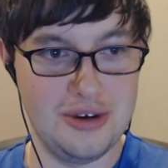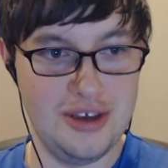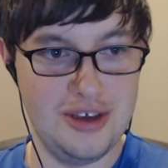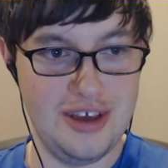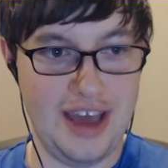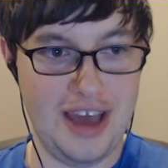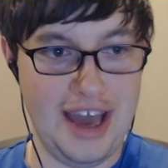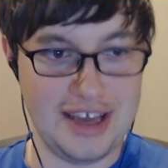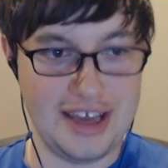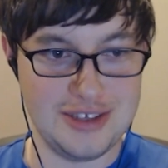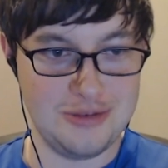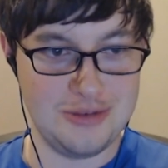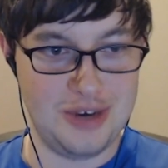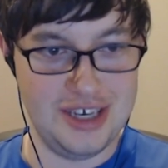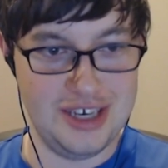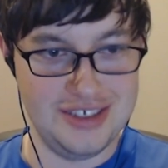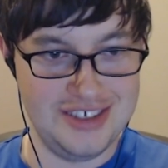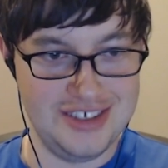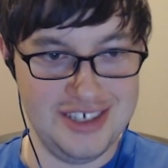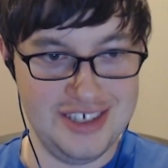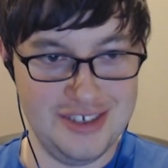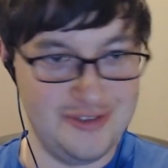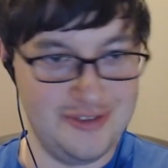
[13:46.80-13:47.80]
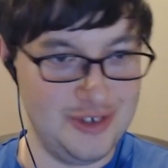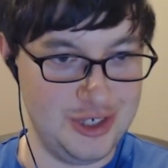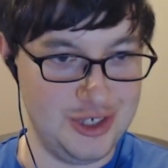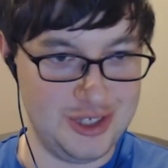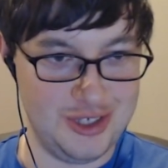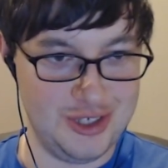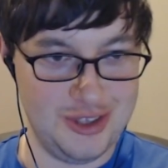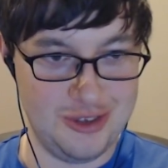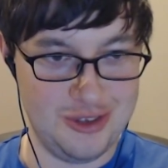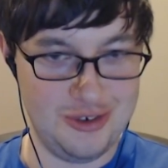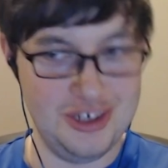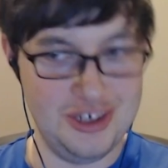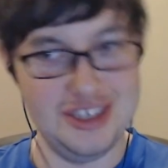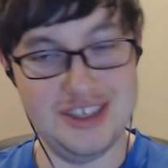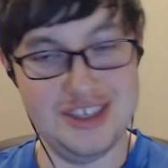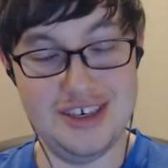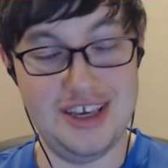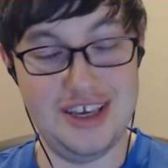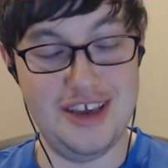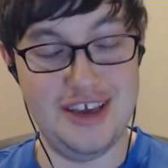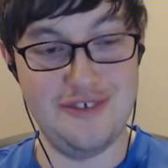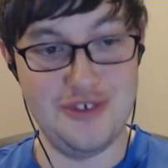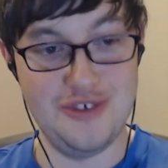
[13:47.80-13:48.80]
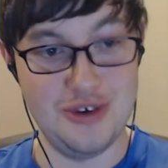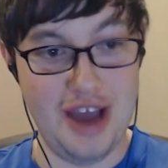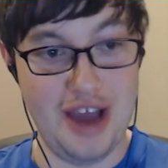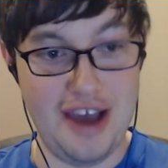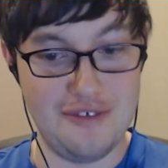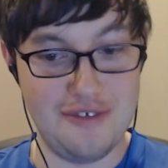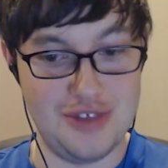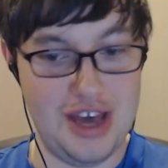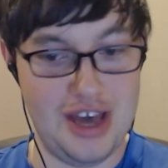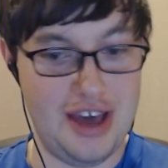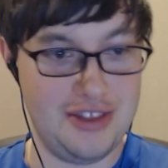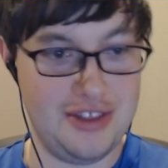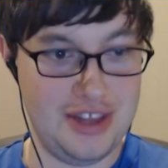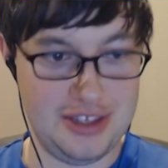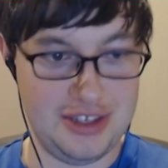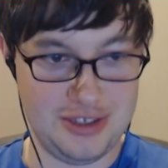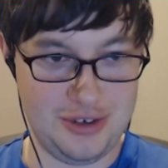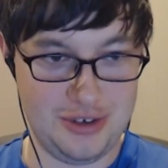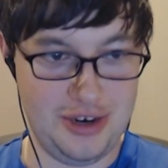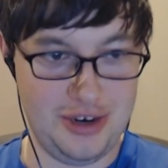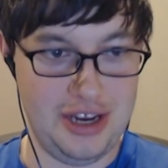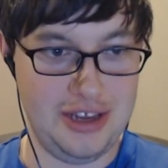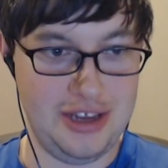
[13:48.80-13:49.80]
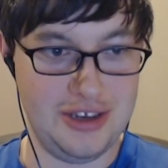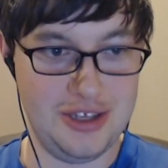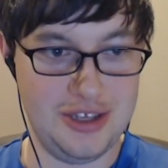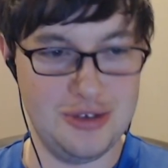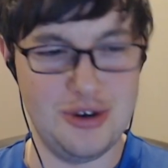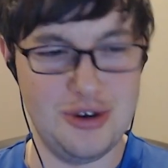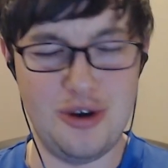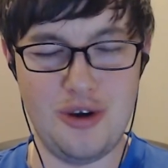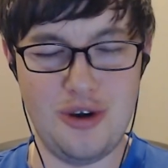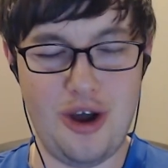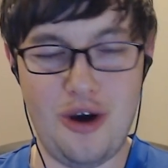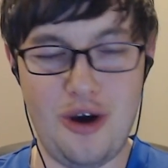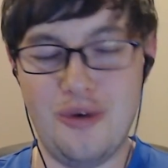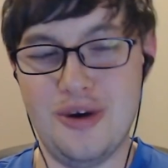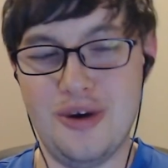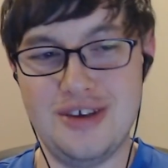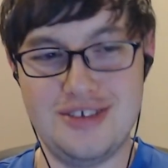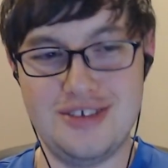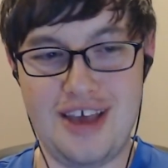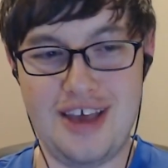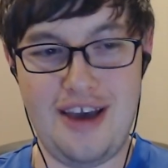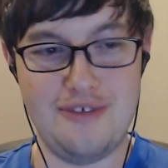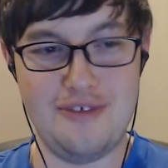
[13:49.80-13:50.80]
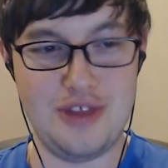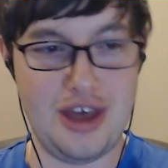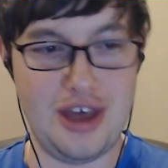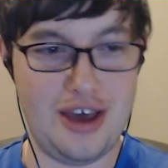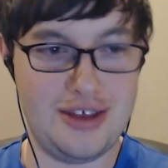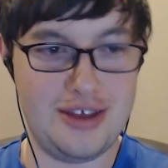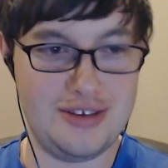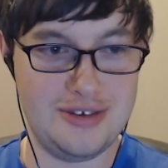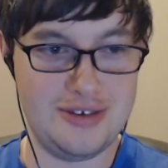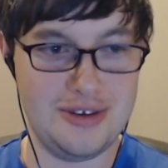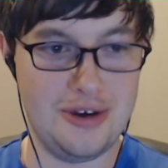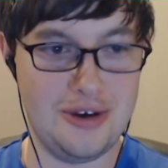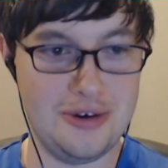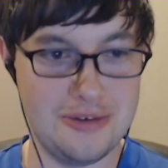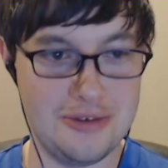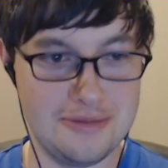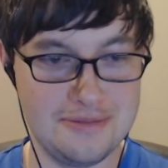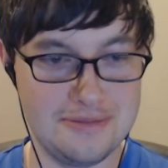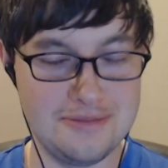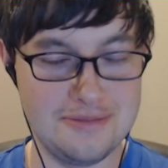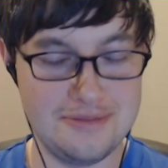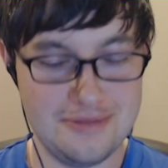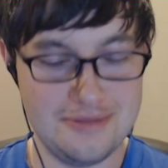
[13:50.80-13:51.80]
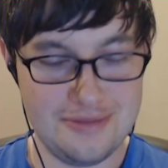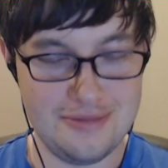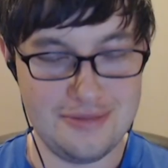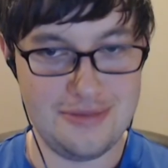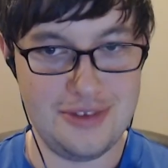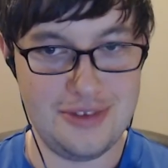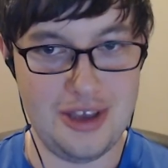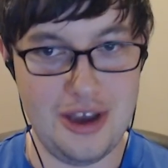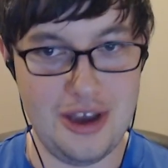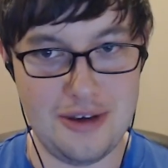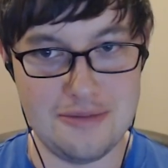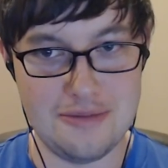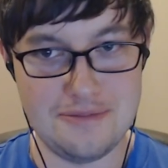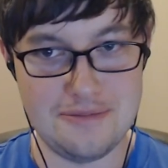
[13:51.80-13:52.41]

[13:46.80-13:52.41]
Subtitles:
XYZ version 3. If you have that, that's great. You don't always have that. So, yeah.